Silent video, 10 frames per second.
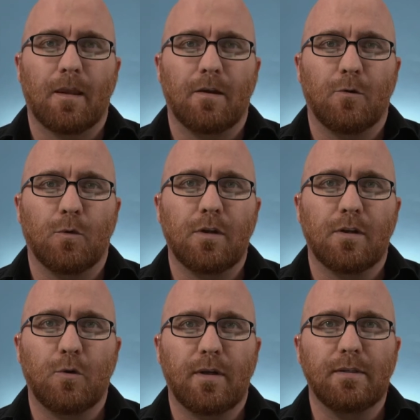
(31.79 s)
we're going to
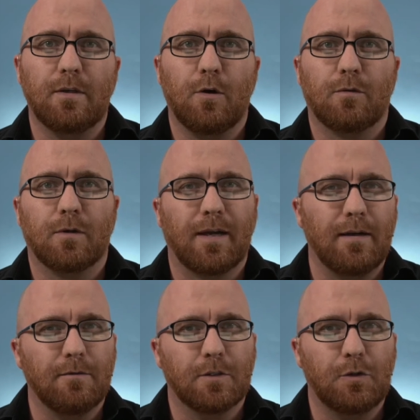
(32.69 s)
quickly go over kind
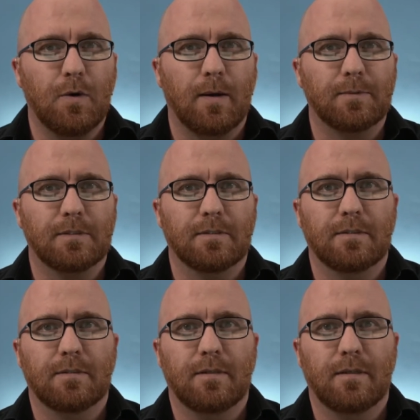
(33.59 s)
of the two options
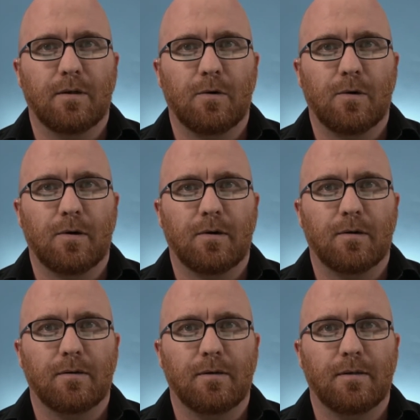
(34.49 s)
that
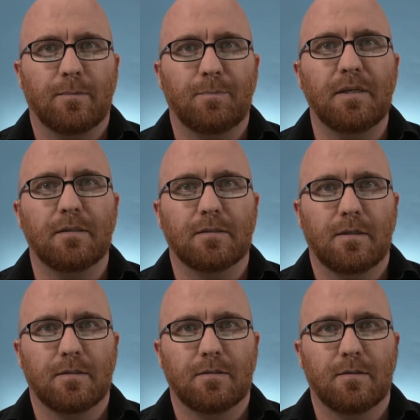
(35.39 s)
are being
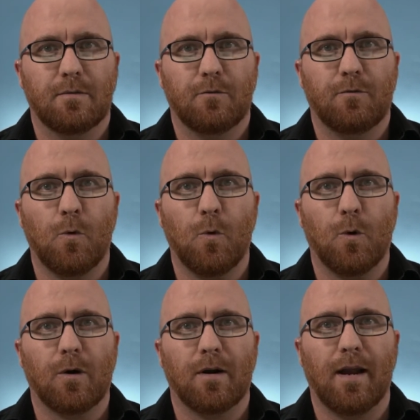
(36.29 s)
discussed
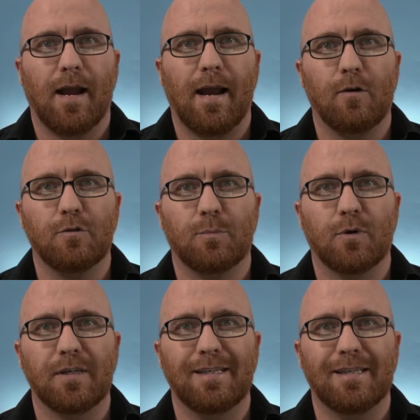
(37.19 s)
for how to
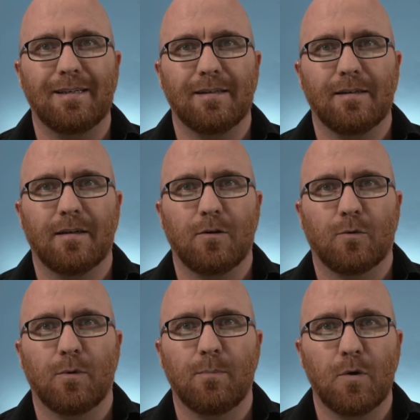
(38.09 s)
bring in
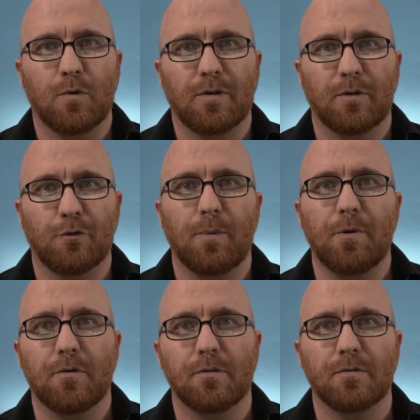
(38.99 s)
remote
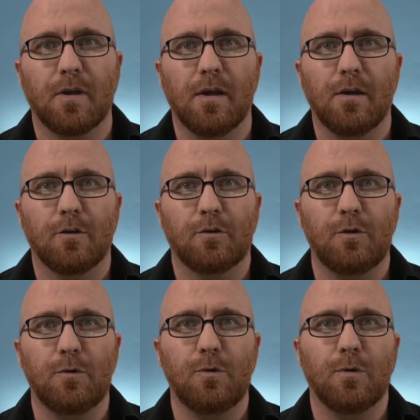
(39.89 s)
contributors
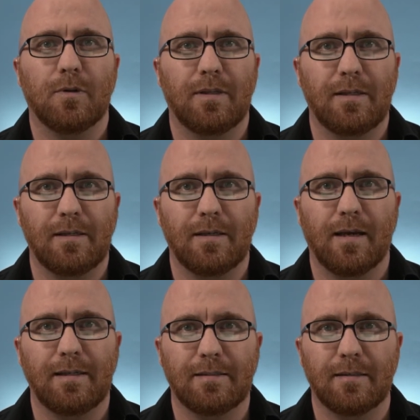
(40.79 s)
to the
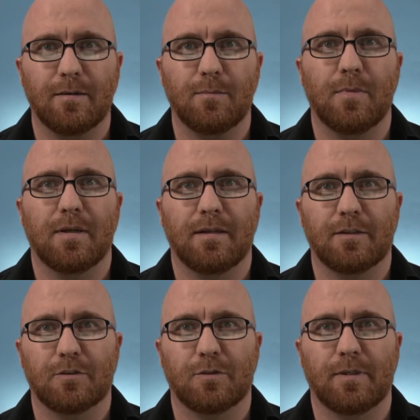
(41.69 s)
ATEM
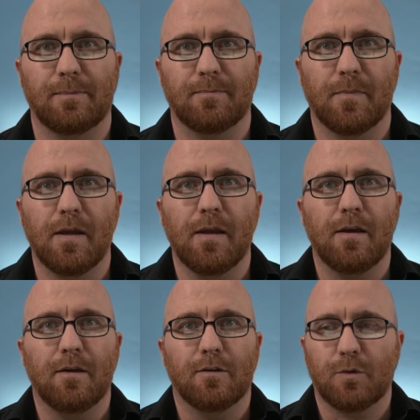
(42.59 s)
Extreme.
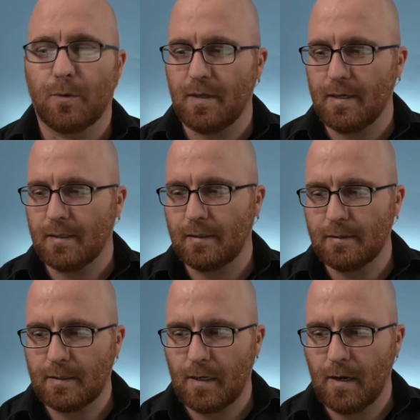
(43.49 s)
So with that,
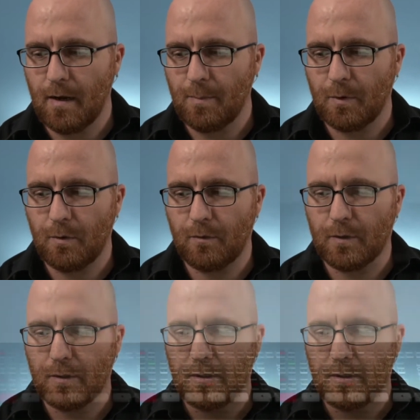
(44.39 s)
let's hop over